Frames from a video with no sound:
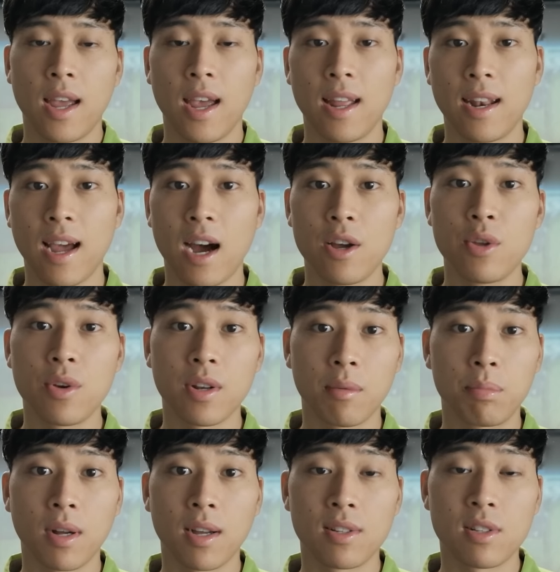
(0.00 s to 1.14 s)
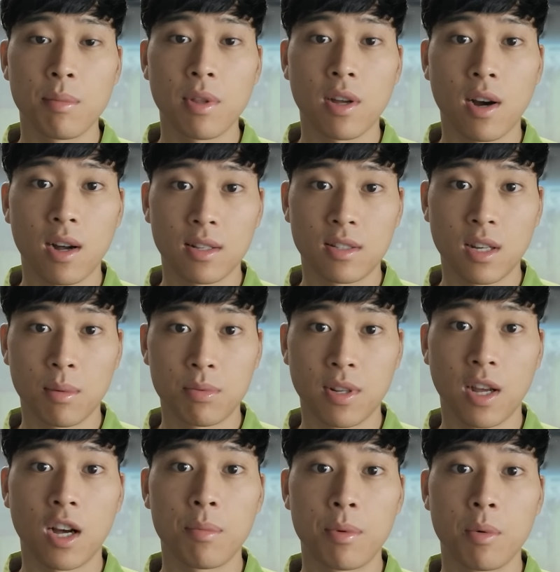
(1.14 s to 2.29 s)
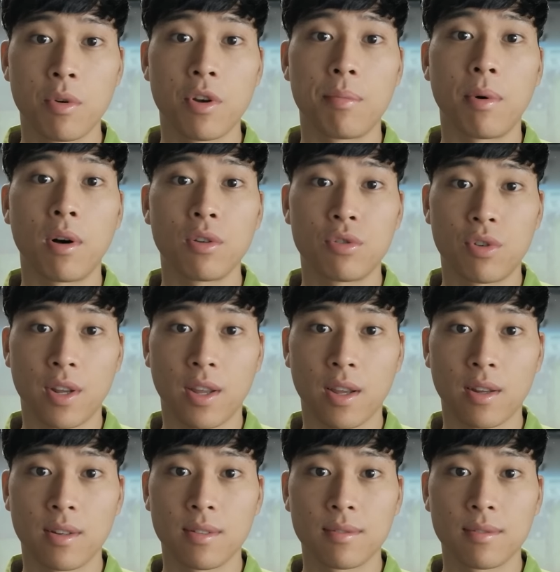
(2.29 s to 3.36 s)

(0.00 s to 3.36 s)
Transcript: and how you can apply some of the concepts to help you with your ball striking.